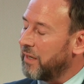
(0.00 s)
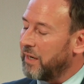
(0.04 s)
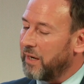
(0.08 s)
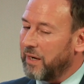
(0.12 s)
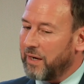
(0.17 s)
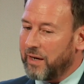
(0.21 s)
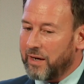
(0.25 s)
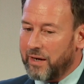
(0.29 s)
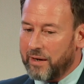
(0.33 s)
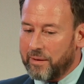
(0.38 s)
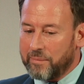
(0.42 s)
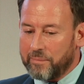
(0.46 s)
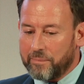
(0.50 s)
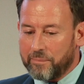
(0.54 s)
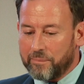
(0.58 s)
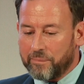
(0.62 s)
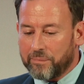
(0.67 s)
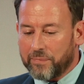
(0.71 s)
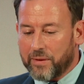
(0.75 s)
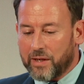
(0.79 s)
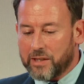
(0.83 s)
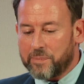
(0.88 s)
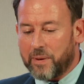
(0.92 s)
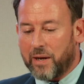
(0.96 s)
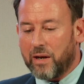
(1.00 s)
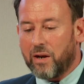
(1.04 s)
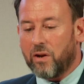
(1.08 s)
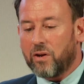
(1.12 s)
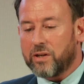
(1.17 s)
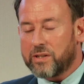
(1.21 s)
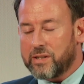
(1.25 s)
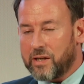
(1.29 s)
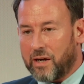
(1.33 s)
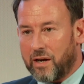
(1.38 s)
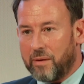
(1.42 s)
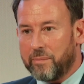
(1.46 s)
I spent a
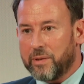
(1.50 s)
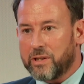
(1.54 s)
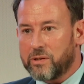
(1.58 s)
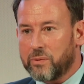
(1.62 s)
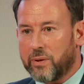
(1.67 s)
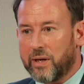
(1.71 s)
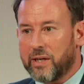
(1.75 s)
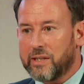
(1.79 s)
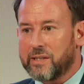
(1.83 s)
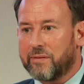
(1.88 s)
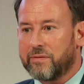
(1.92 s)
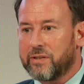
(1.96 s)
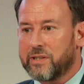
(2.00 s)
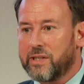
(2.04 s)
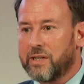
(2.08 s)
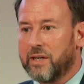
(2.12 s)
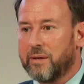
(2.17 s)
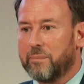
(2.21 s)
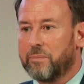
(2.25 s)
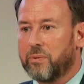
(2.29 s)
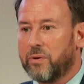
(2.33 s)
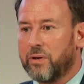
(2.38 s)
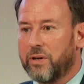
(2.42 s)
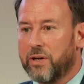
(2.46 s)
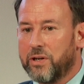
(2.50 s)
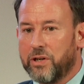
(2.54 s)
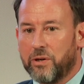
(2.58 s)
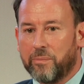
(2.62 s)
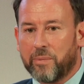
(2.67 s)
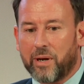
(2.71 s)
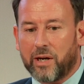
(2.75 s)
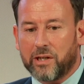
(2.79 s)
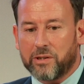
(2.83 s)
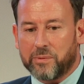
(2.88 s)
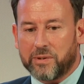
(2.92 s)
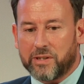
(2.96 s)
lot of time in 2017 putting a new
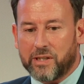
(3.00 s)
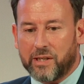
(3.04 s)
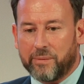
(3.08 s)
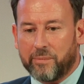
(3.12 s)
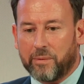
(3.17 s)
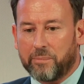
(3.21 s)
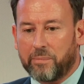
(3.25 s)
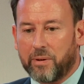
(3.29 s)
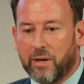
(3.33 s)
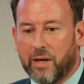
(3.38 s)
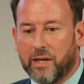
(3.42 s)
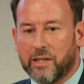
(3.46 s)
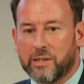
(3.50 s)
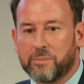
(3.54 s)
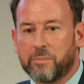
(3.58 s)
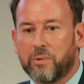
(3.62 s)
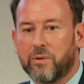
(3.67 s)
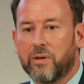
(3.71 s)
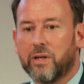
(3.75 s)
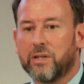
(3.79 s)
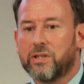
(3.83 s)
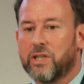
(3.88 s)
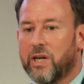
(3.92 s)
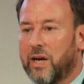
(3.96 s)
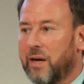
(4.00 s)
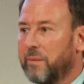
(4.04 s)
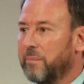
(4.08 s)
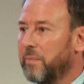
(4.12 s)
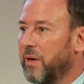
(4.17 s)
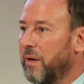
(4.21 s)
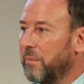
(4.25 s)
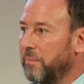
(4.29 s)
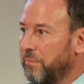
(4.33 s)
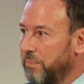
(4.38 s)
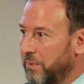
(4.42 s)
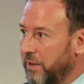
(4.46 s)
management team in place, bringing
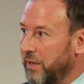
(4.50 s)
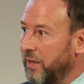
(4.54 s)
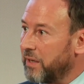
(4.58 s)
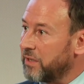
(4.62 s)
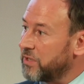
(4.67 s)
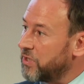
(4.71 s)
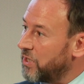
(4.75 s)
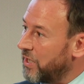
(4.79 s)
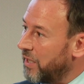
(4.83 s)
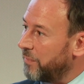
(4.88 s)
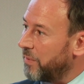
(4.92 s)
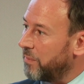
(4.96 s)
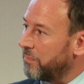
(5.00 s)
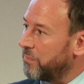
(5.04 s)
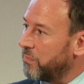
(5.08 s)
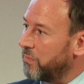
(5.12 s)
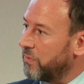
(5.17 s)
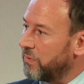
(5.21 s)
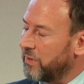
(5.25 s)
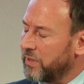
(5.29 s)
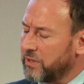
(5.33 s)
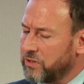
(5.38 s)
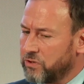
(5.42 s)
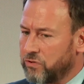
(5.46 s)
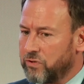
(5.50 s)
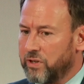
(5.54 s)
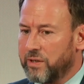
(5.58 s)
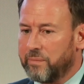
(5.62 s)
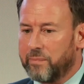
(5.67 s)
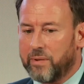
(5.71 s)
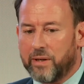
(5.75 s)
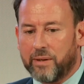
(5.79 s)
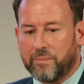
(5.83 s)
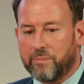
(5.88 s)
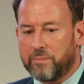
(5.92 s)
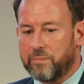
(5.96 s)
a chairman on board, an
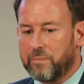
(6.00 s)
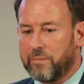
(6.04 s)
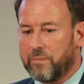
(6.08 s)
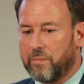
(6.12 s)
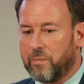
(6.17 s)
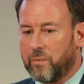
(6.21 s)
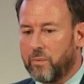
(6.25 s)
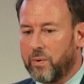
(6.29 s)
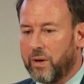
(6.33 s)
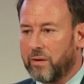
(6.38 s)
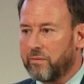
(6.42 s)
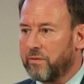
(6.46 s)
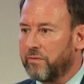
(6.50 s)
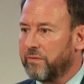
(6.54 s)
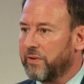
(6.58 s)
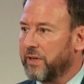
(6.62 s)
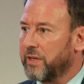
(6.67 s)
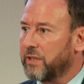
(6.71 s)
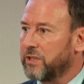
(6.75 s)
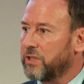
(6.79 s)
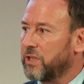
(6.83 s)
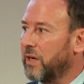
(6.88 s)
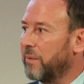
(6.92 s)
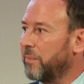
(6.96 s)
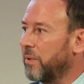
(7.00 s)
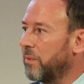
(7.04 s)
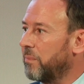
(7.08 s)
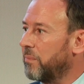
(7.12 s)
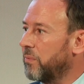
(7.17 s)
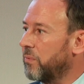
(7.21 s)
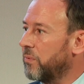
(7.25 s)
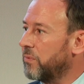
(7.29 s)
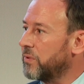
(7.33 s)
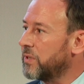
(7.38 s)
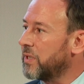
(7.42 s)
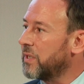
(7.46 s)
extremely well-revered chairman on
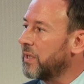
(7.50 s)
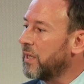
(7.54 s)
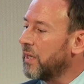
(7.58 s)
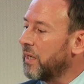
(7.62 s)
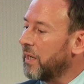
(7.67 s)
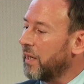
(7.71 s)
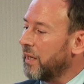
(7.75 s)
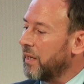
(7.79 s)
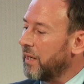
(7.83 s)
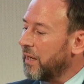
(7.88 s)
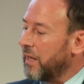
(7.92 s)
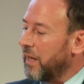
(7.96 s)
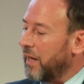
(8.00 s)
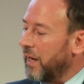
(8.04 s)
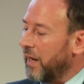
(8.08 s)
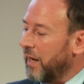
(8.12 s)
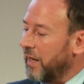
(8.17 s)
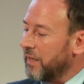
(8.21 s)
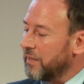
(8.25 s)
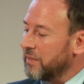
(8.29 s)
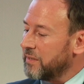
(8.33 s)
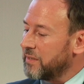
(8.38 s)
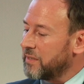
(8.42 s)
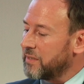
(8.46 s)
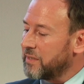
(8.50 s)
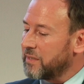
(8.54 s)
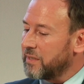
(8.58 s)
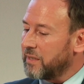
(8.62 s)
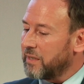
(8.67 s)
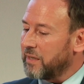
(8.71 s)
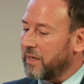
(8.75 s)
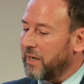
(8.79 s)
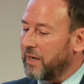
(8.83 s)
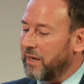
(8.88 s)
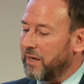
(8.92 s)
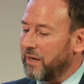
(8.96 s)
board. And
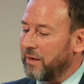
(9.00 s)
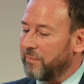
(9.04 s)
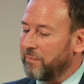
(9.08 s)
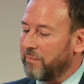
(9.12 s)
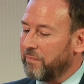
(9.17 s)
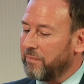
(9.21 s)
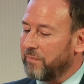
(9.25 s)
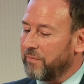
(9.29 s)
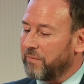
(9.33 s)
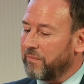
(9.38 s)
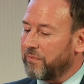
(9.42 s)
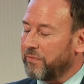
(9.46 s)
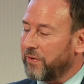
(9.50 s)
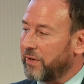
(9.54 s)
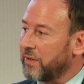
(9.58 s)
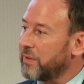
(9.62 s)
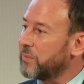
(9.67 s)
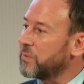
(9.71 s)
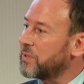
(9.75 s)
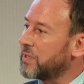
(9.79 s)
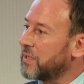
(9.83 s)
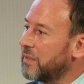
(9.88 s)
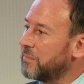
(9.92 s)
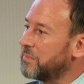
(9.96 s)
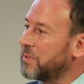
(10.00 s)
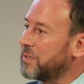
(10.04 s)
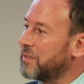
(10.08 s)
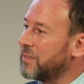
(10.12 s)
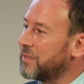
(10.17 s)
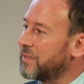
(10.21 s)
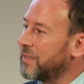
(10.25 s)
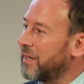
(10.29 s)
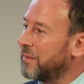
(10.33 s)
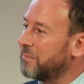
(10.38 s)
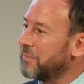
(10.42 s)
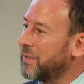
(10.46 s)
felt it was time to
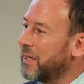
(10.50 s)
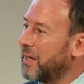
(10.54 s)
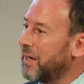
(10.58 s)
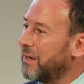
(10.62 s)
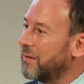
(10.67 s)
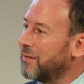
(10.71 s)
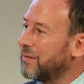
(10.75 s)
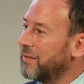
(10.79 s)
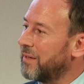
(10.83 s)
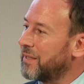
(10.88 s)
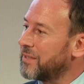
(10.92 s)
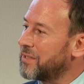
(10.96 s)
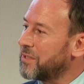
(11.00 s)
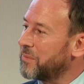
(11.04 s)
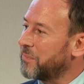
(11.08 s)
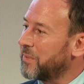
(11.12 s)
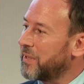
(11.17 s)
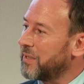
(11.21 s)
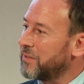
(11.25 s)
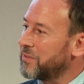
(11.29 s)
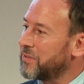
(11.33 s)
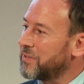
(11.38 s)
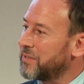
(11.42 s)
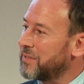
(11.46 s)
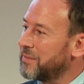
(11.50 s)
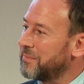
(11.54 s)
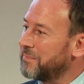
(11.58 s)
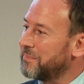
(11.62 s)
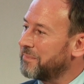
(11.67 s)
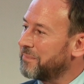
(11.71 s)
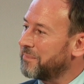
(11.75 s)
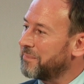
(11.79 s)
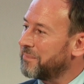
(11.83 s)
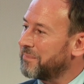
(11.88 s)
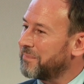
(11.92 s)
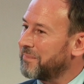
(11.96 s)
step down and let someone else
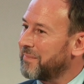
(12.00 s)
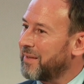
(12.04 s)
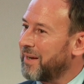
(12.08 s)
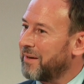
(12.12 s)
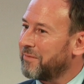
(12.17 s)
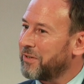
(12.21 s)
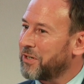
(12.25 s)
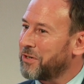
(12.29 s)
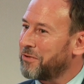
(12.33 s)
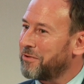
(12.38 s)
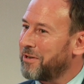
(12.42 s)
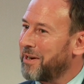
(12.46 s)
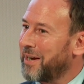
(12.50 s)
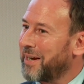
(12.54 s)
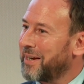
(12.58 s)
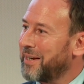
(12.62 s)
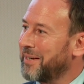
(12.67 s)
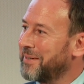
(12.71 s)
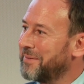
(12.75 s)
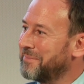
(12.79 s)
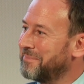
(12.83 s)
have a crack.